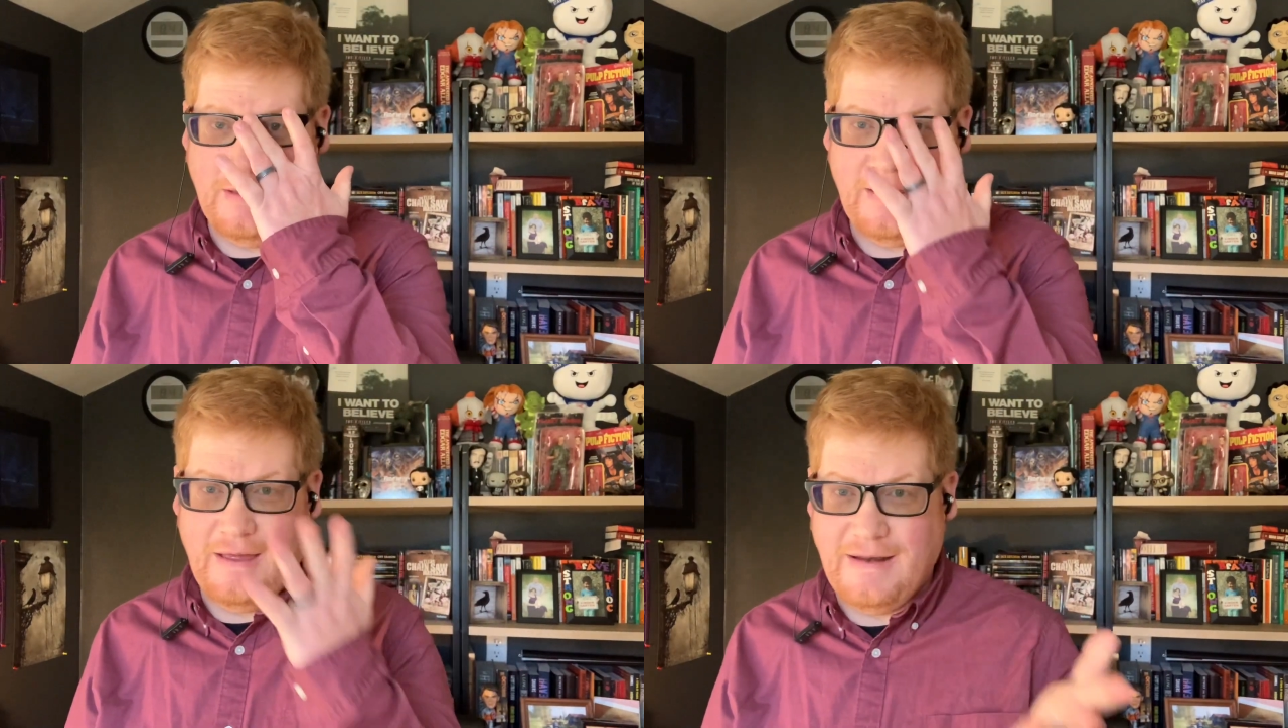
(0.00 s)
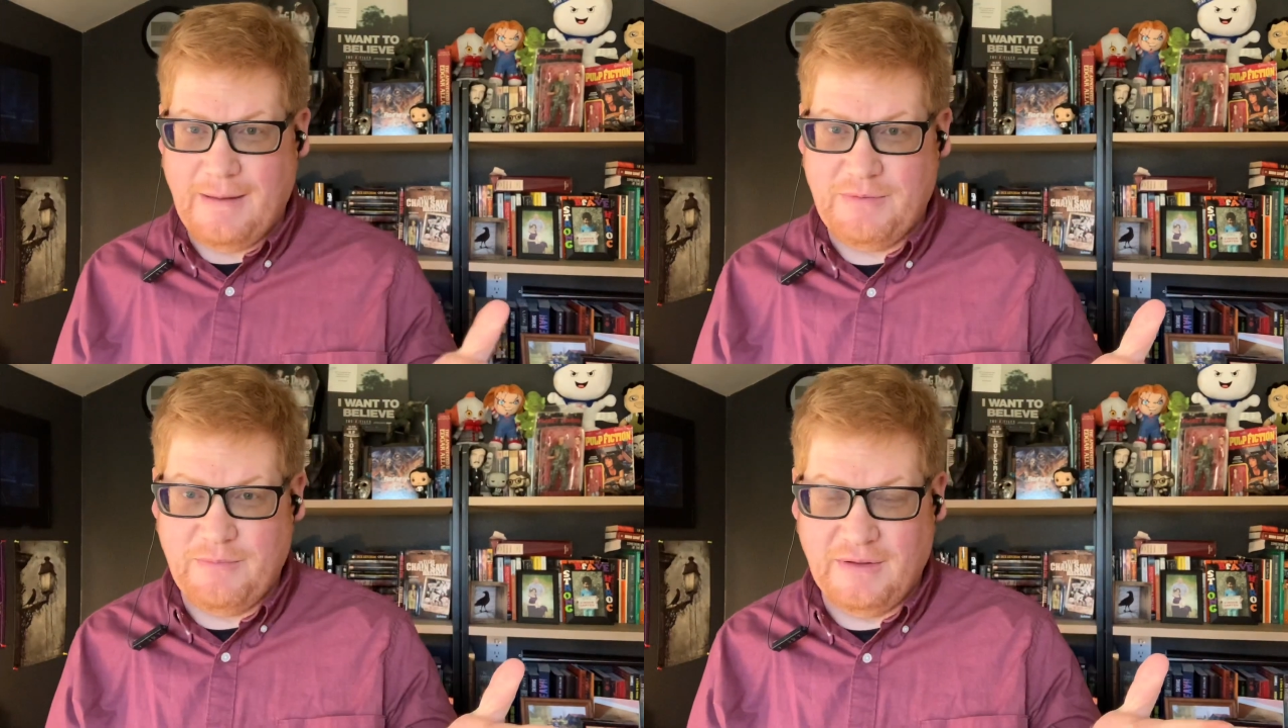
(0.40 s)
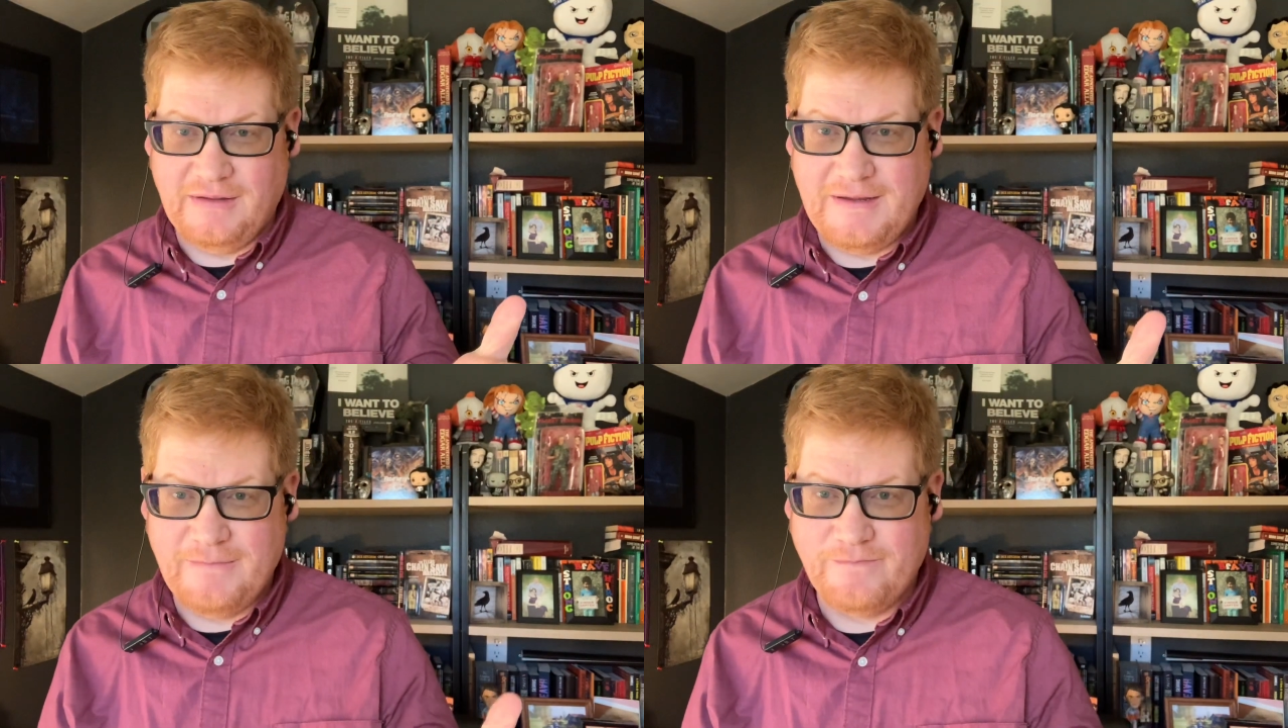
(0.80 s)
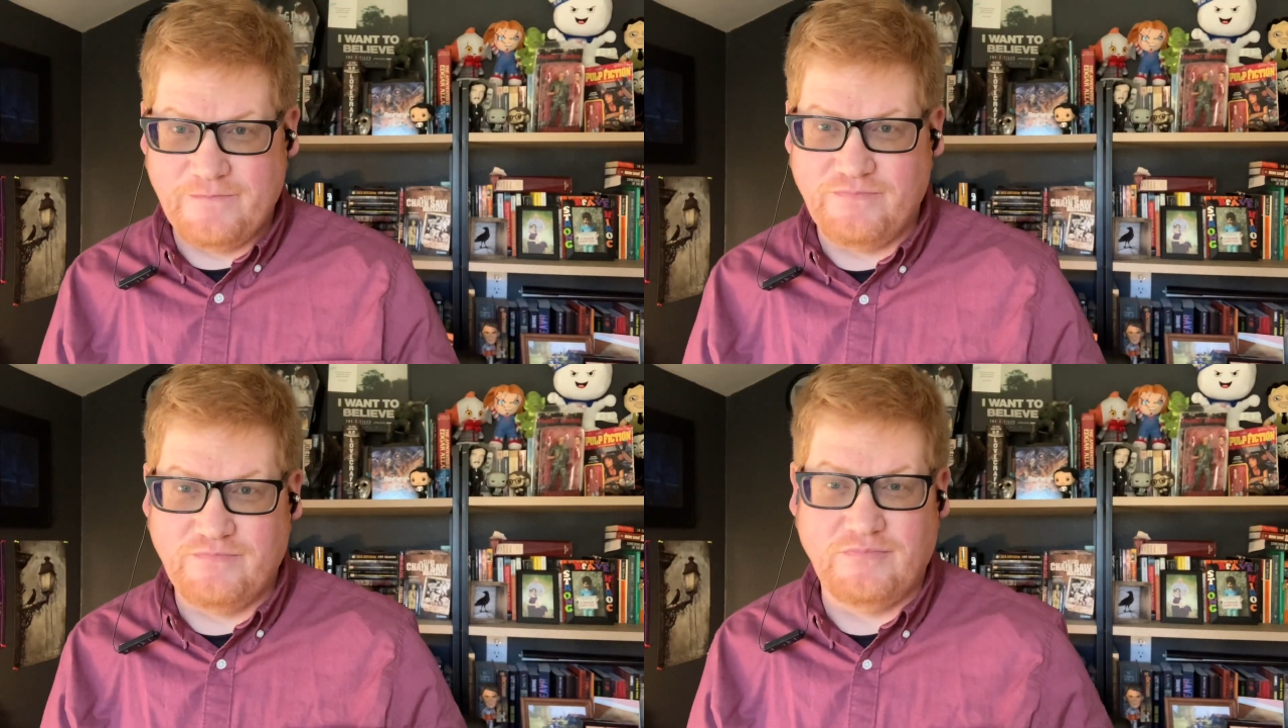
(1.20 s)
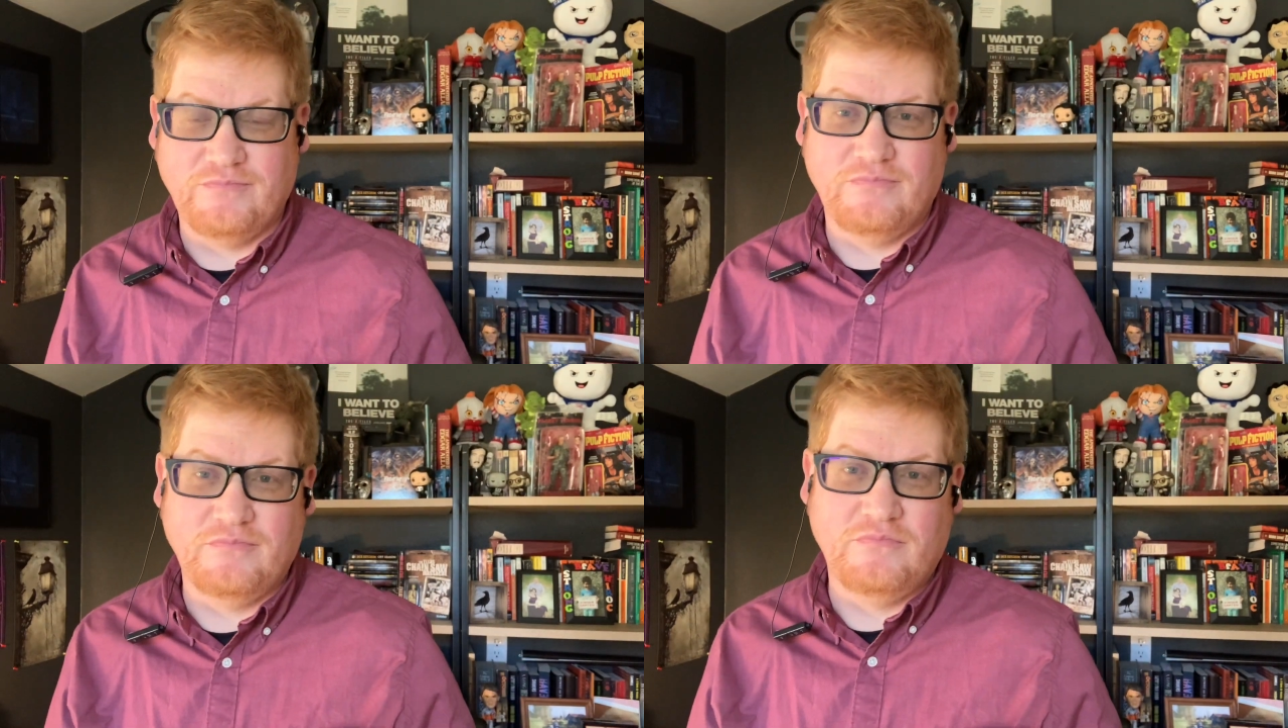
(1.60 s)
Adaptability?
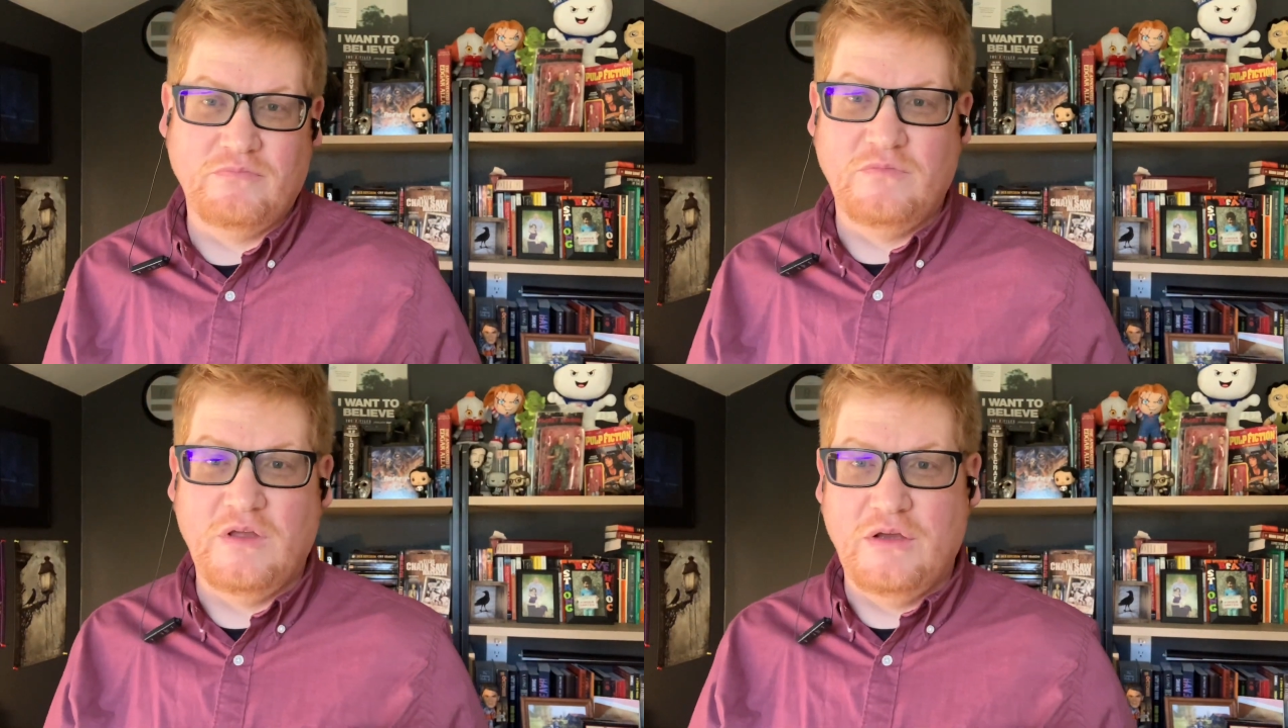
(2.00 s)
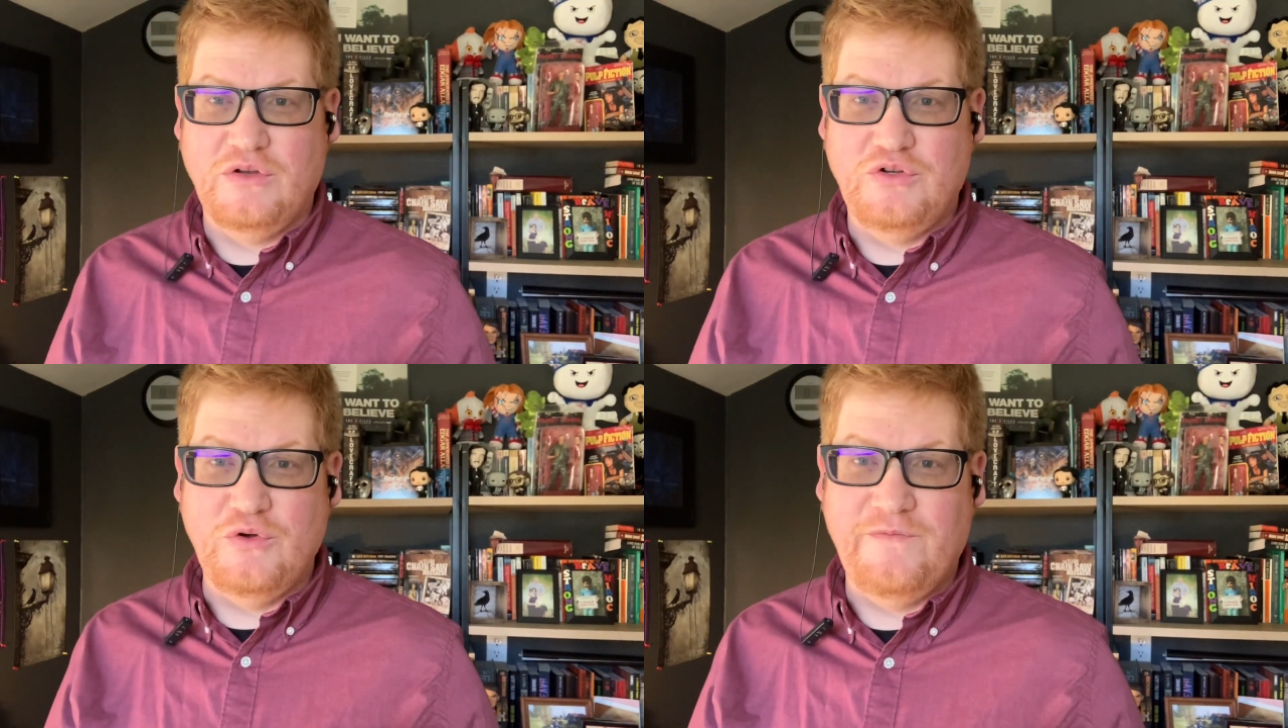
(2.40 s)
2